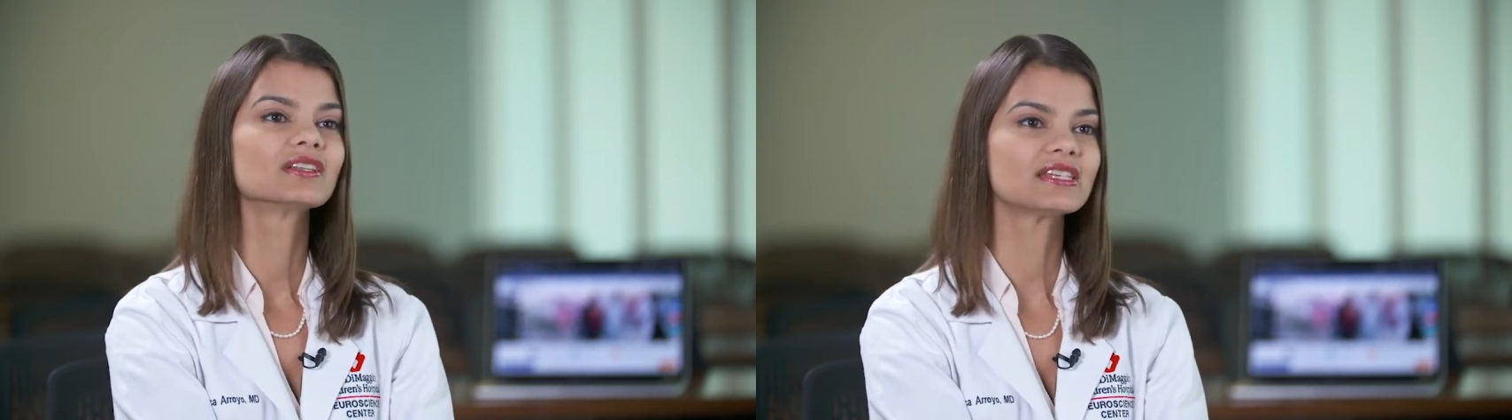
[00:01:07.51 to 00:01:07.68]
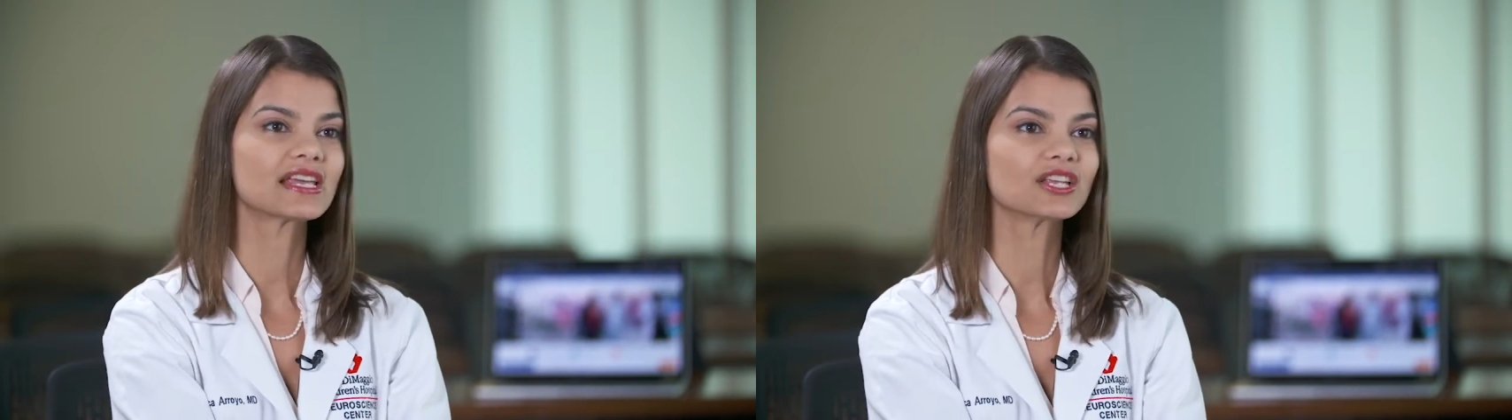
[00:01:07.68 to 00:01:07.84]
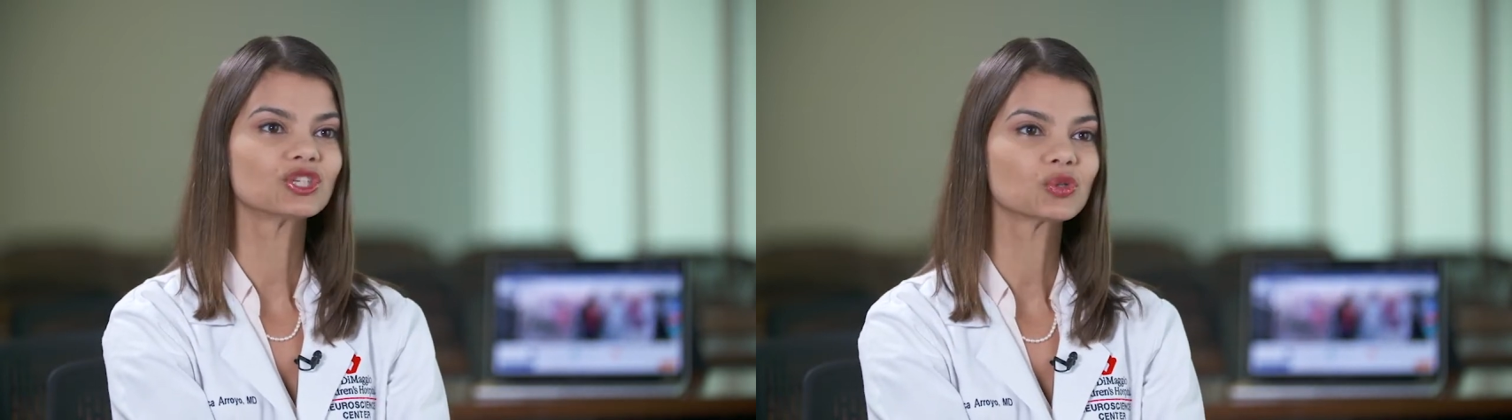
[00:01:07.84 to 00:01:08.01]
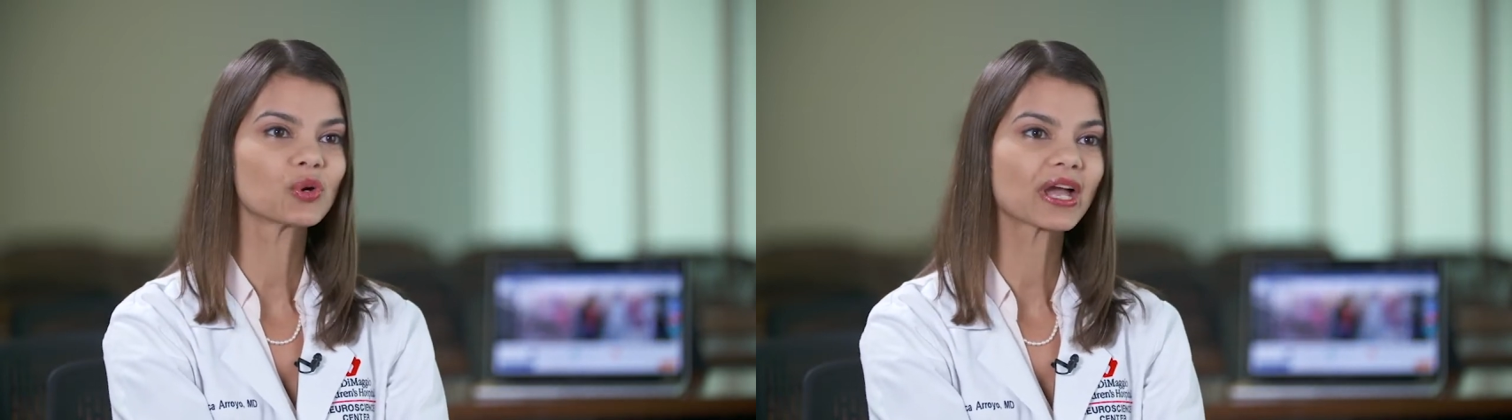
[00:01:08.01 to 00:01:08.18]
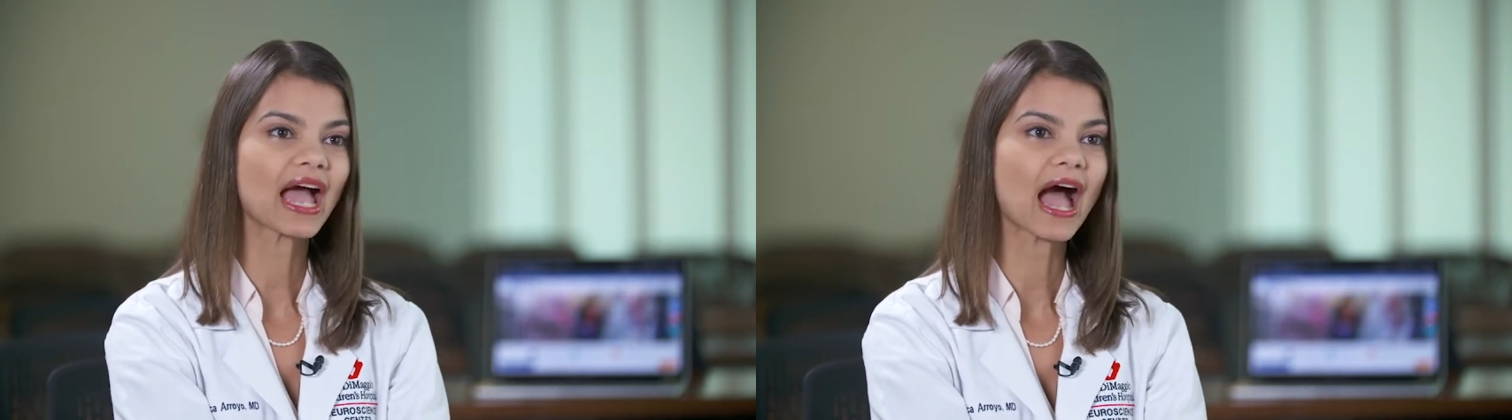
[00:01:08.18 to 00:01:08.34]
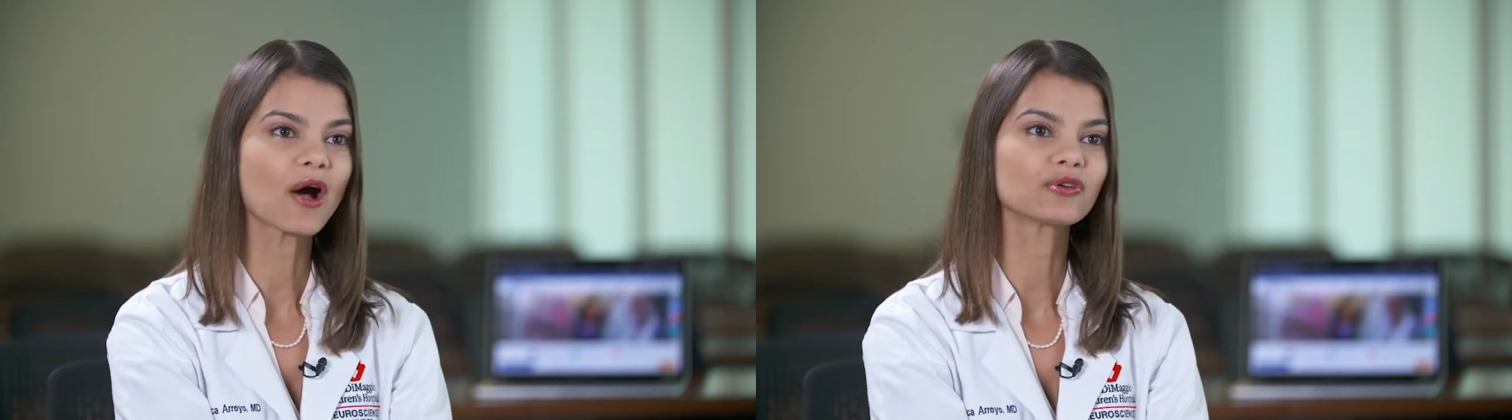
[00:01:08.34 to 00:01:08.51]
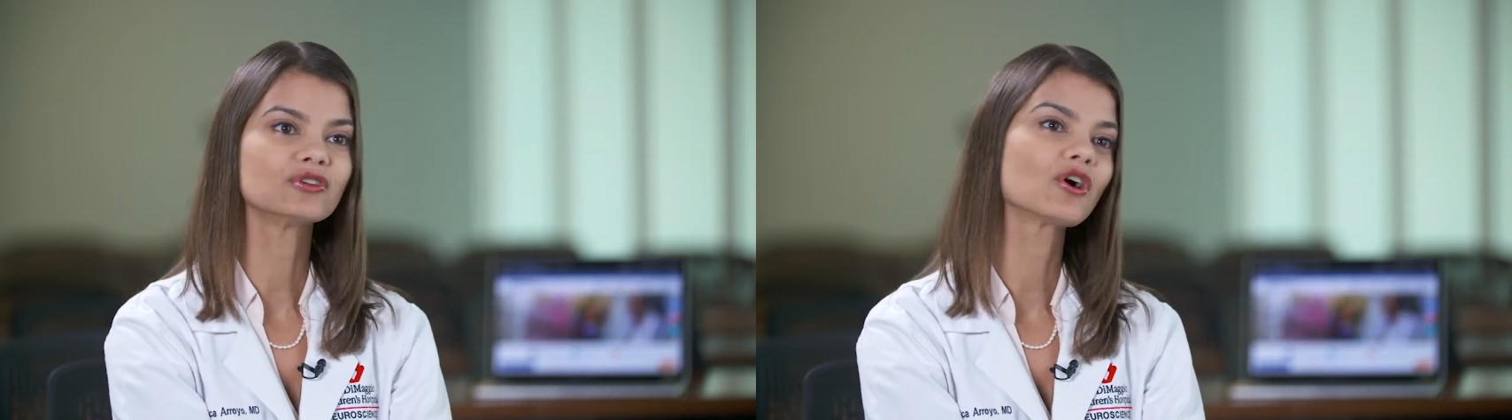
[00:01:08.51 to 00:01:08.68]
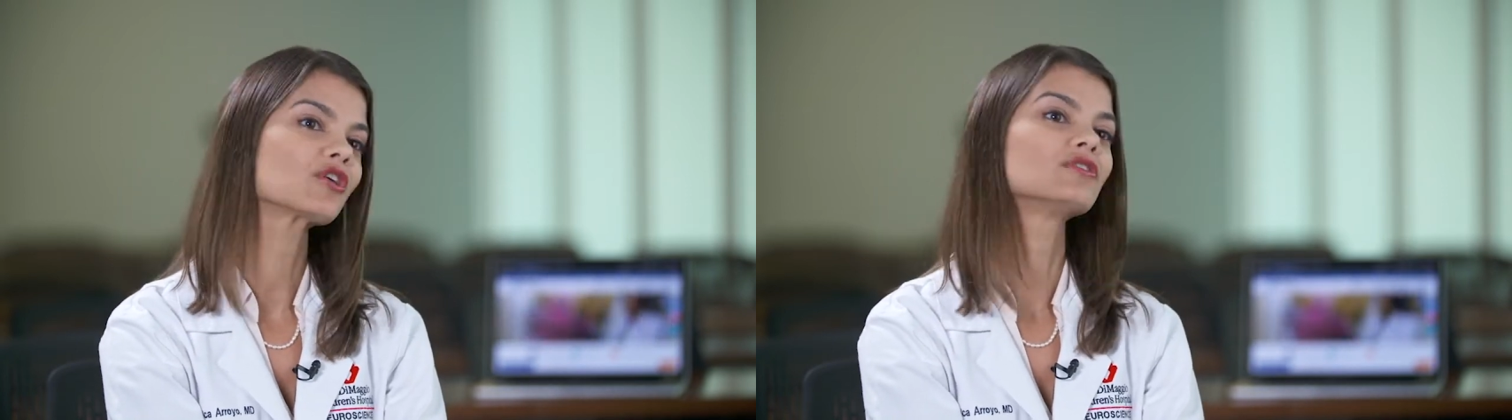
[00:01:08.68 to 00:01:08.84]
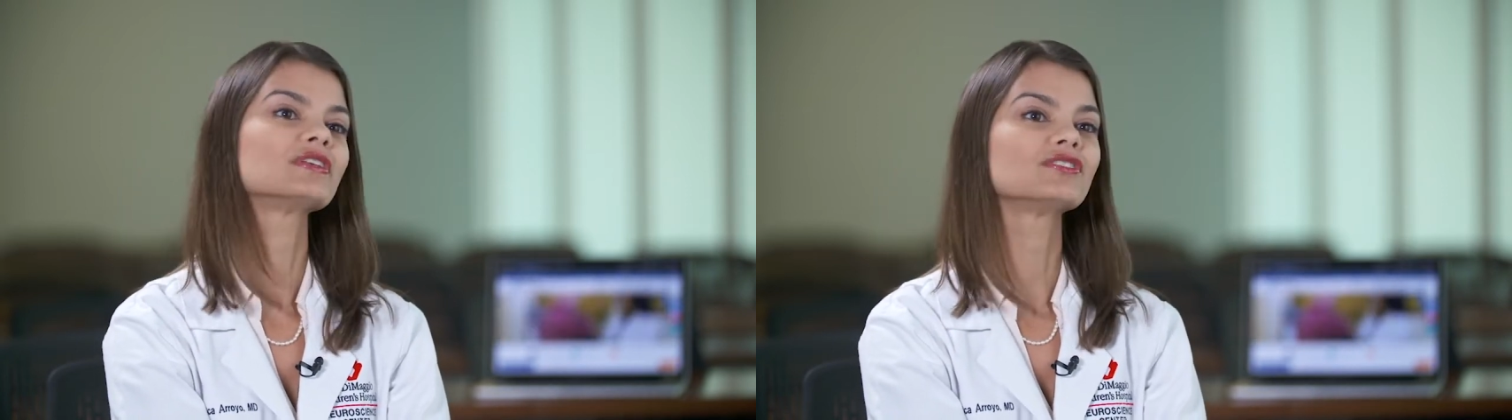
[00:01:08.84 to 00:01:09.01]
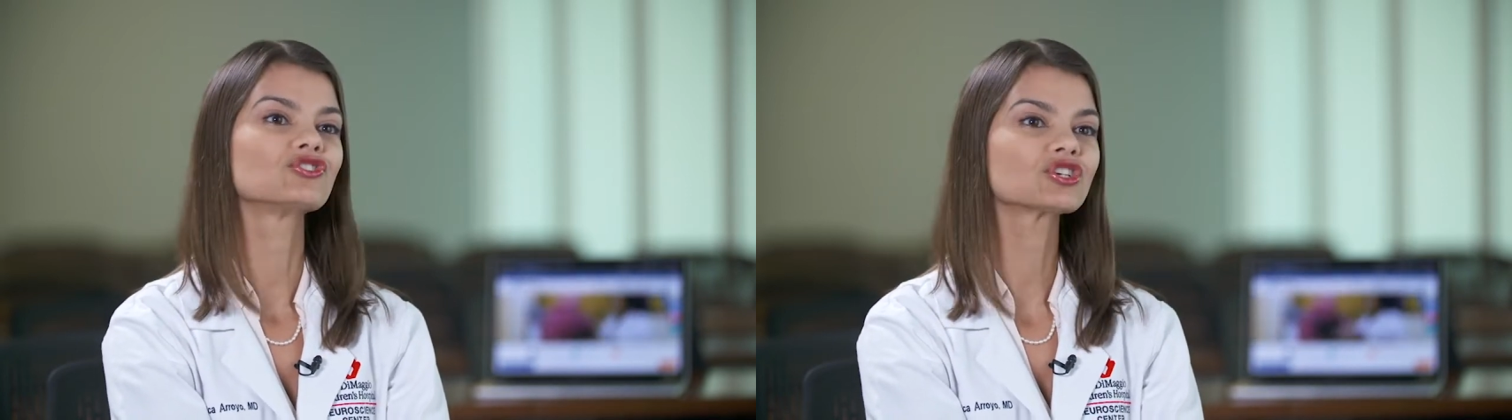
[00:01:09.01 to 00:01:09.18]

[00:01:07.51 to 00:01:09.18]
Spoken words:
take into account not only the